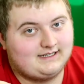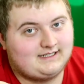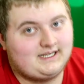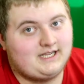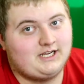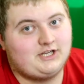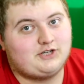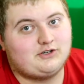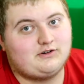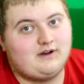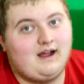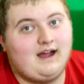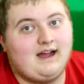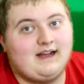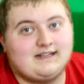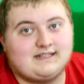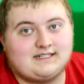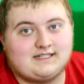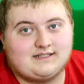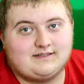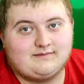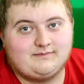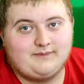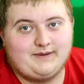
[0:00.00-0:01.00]
A teacher
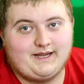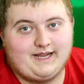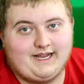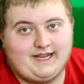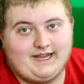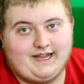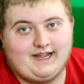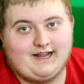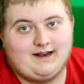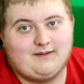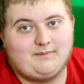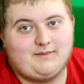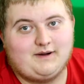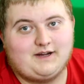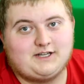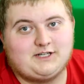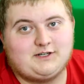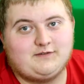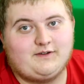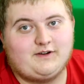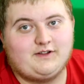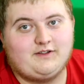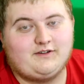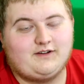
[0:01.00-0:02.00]
asked me and a
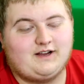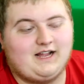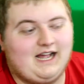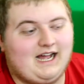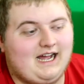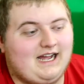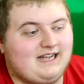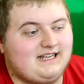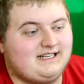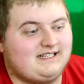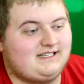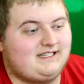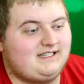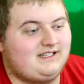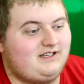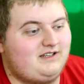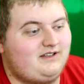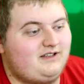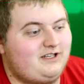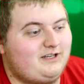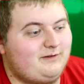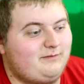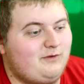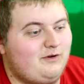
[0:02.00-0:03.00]
bunch of other guys
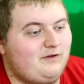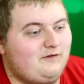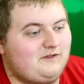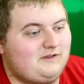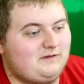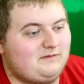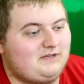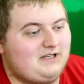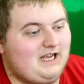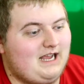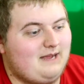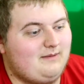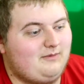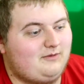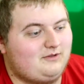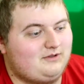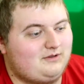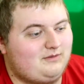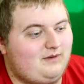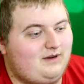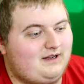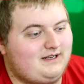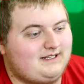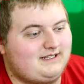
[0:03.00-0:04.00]
to move some
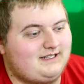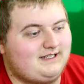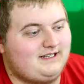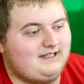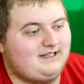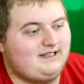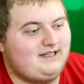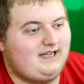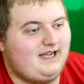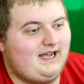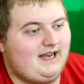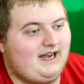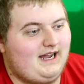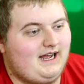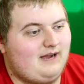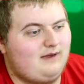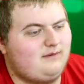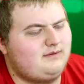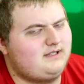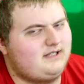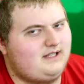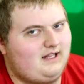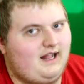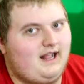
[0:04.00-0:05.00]
tables once, and I
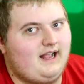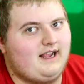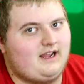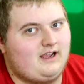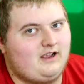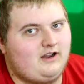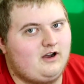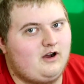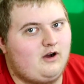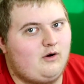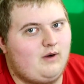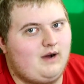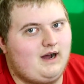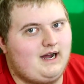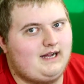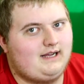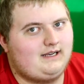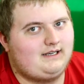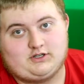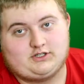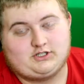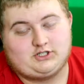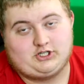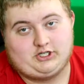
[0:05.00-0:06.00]
was like, you know
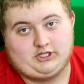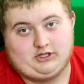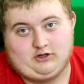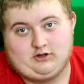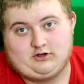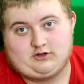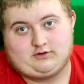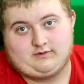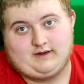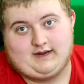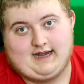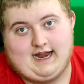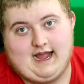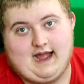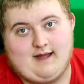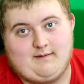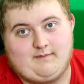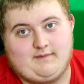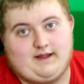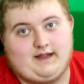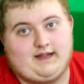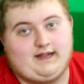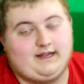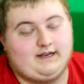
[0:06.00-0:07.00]
what? She looked right
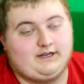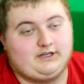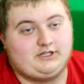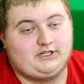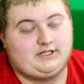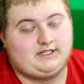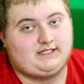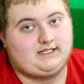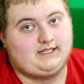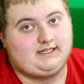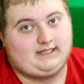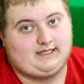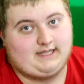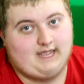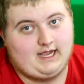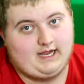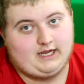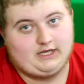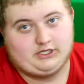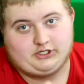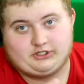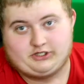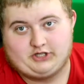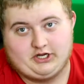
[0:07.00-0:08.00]
at me, and she said,
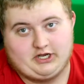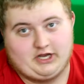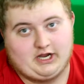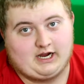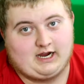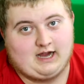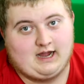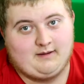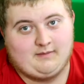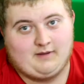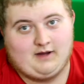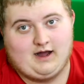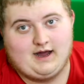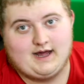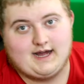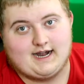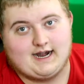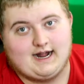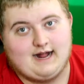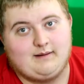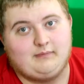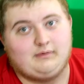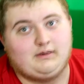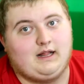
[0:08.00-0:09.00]
Gage, can you come on?
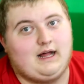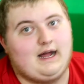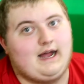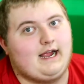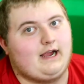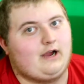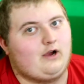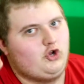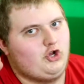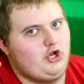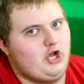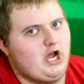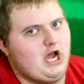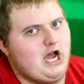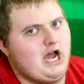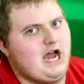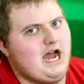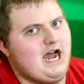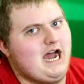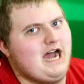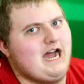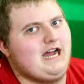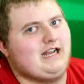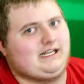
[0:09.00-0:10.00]
And I'm like,
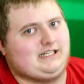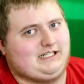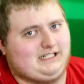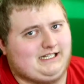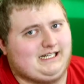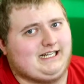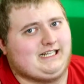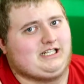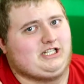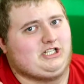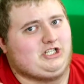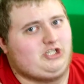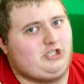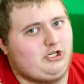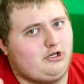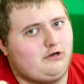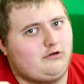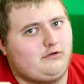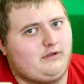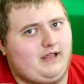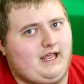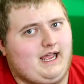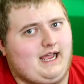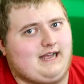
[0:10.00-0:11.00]
yes, let's
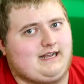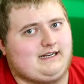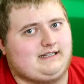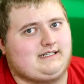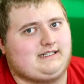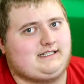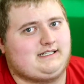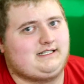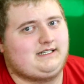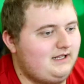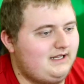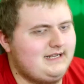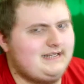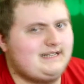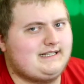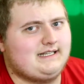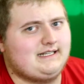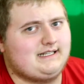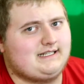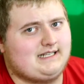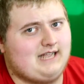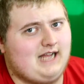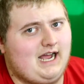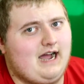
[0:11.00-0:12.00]
do this. This
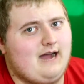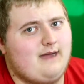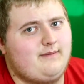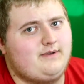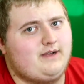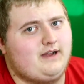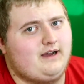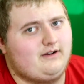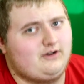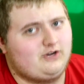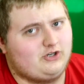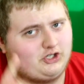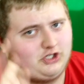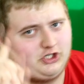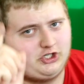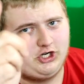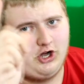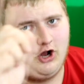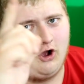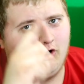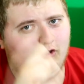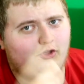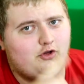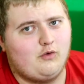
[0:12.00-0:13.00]
is time to
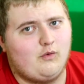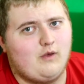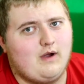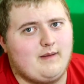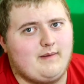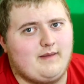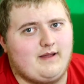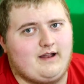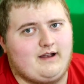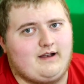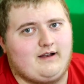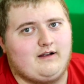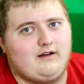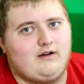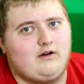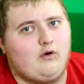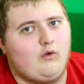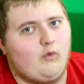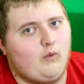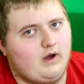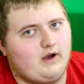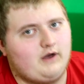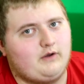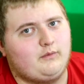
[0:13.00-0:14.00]
show the women
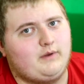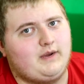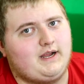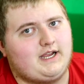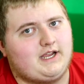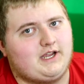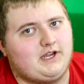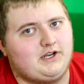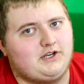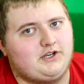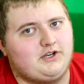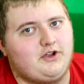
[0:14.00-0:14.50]
what we can